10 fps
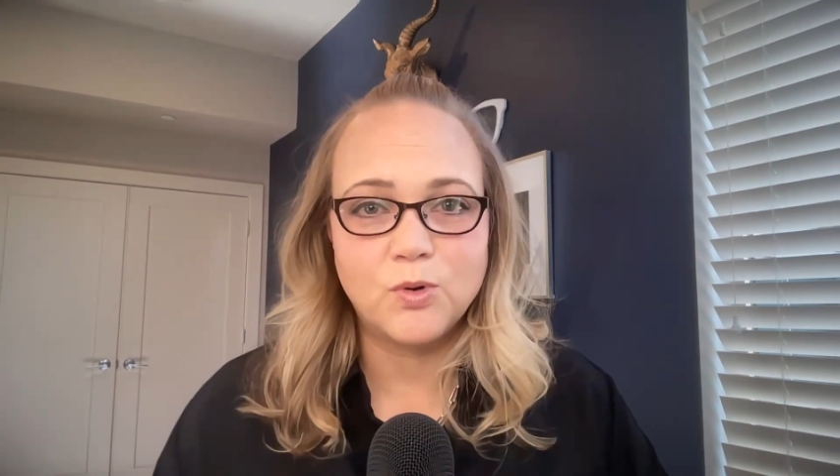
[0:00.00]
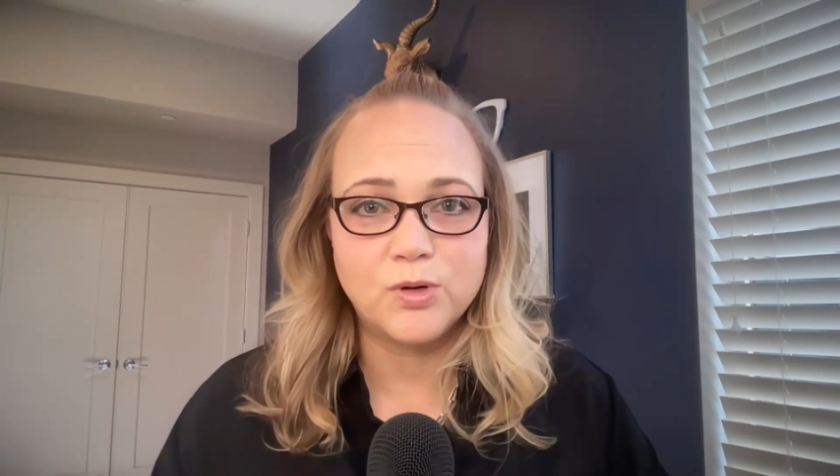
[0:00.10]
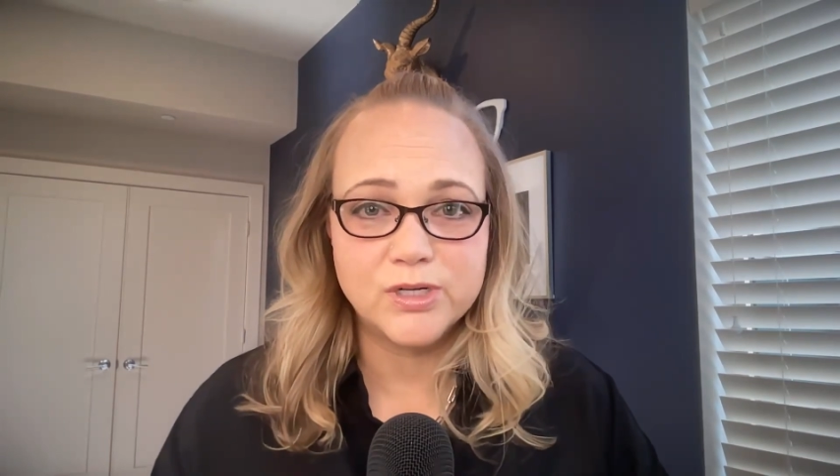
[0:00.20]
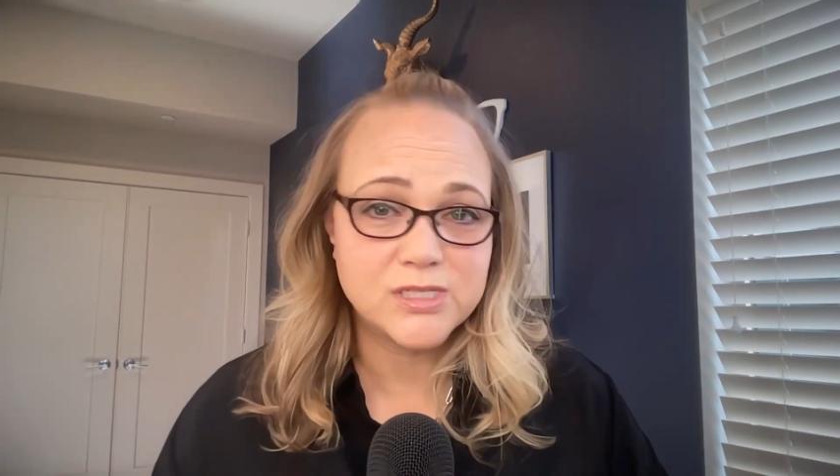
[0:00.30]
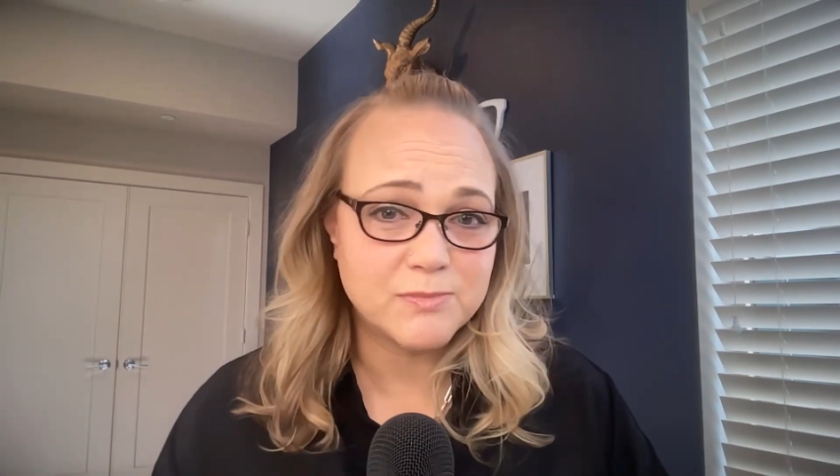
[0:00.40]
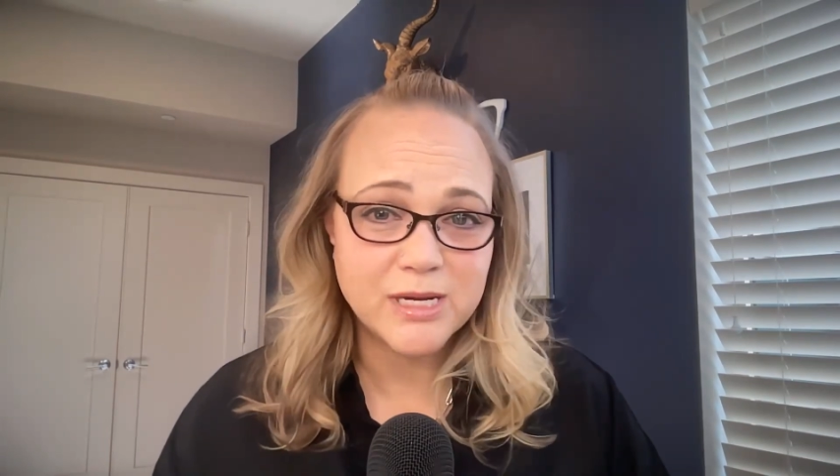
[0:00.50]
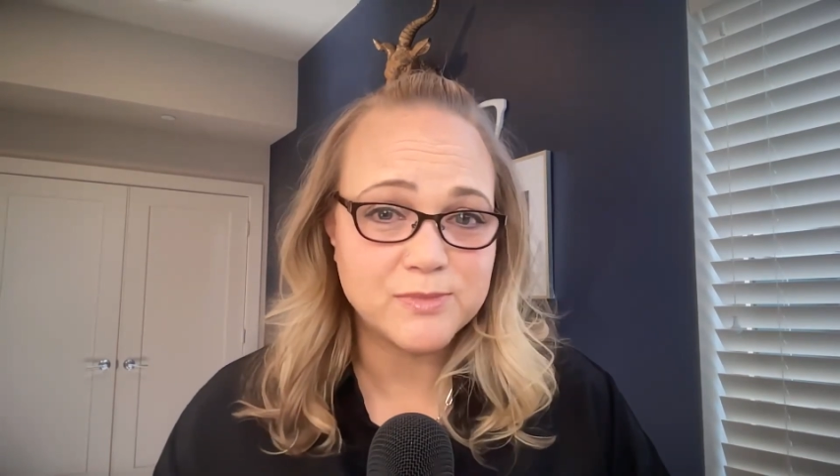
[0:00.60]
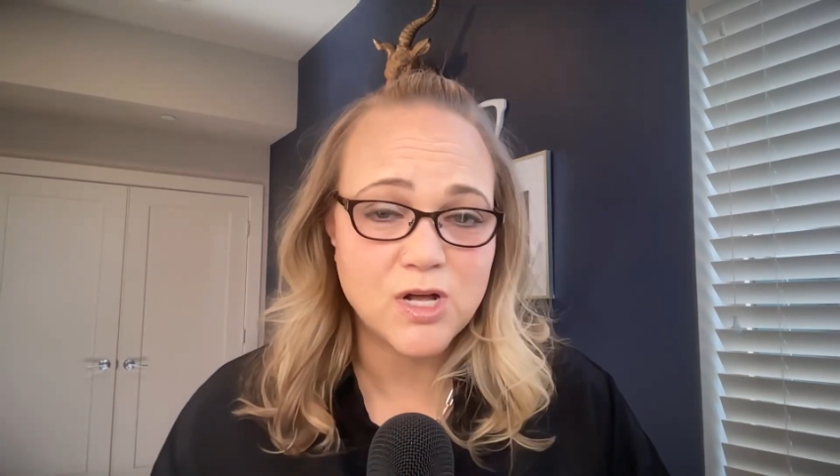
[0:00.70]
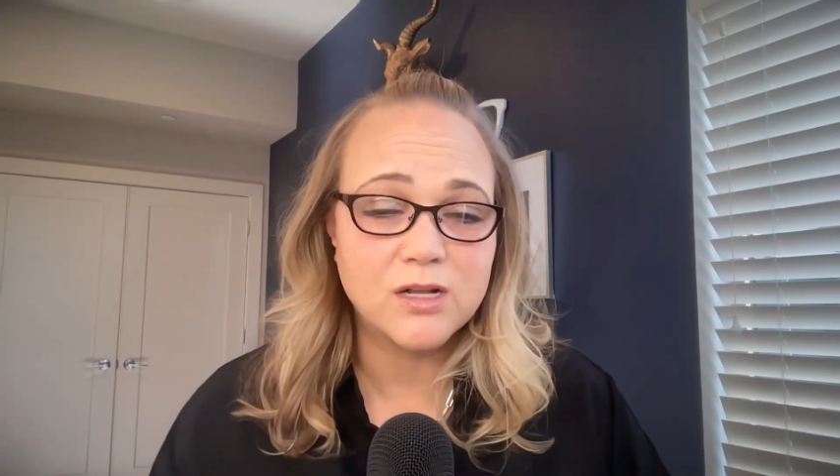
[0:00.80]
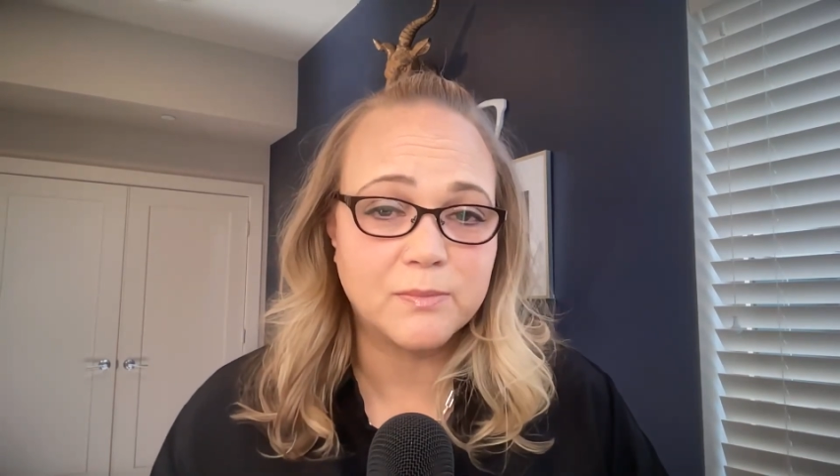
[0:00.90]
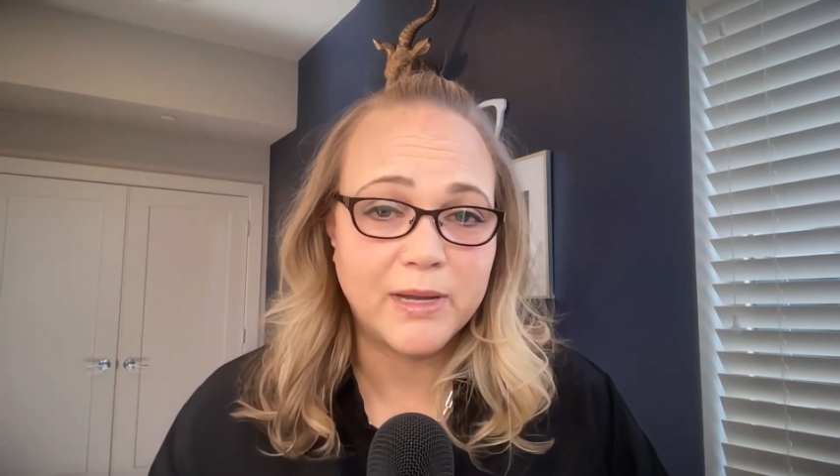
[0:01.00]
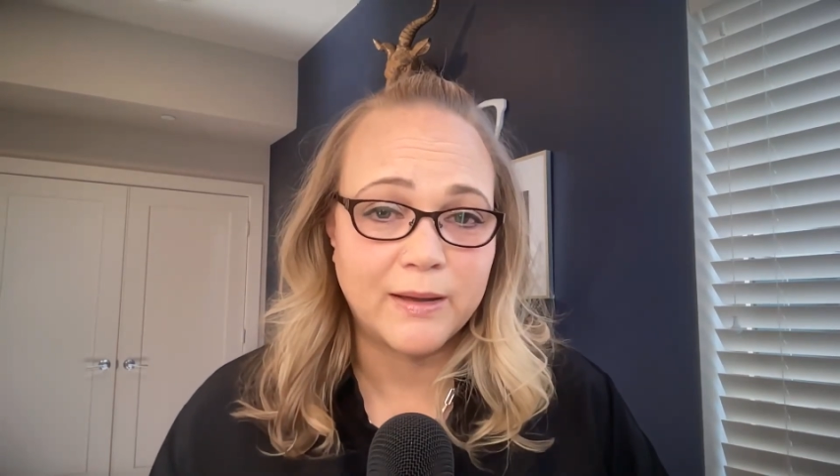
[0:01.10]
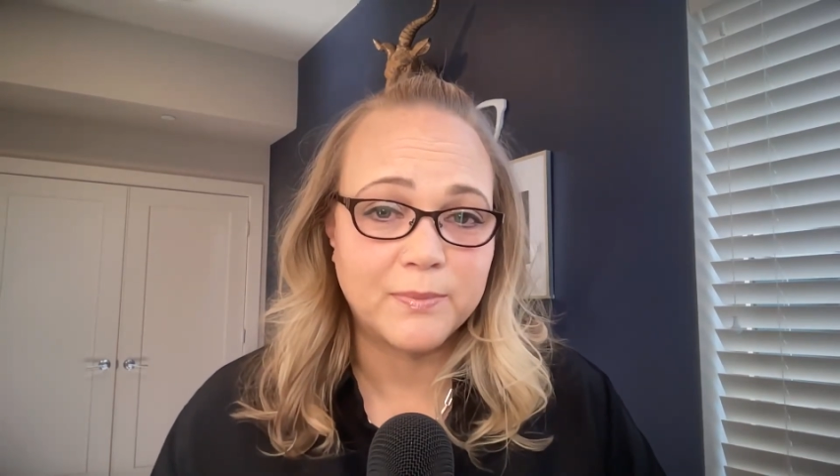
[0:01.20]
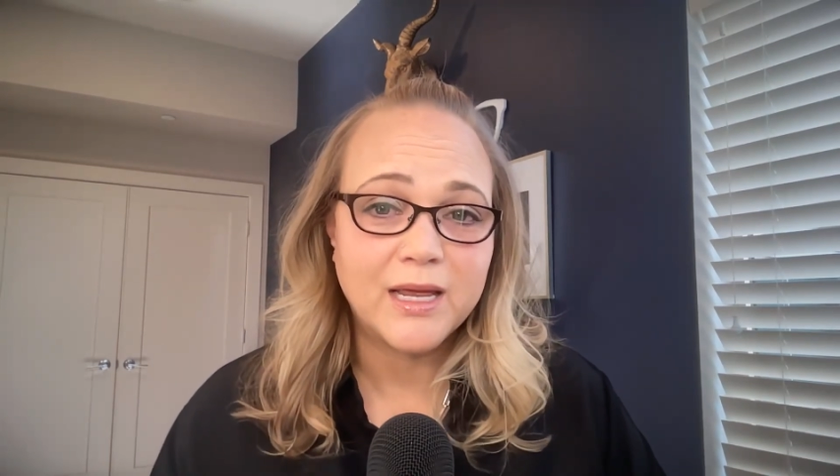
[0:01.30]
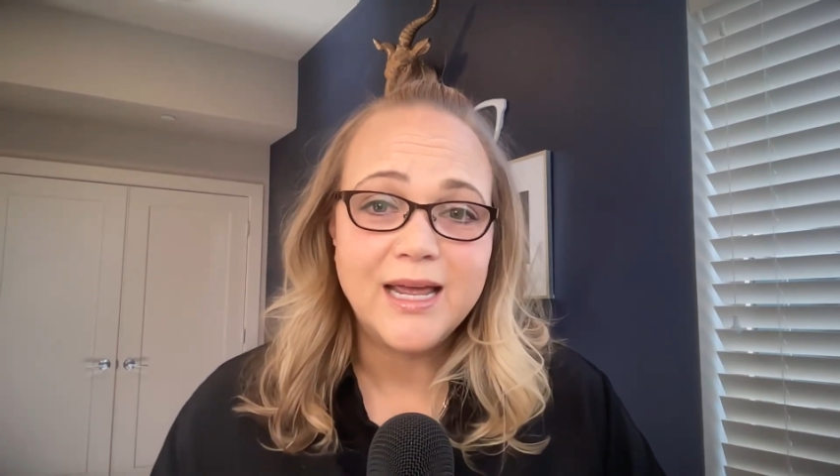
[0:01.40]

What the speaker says: or sometimes called a PIP.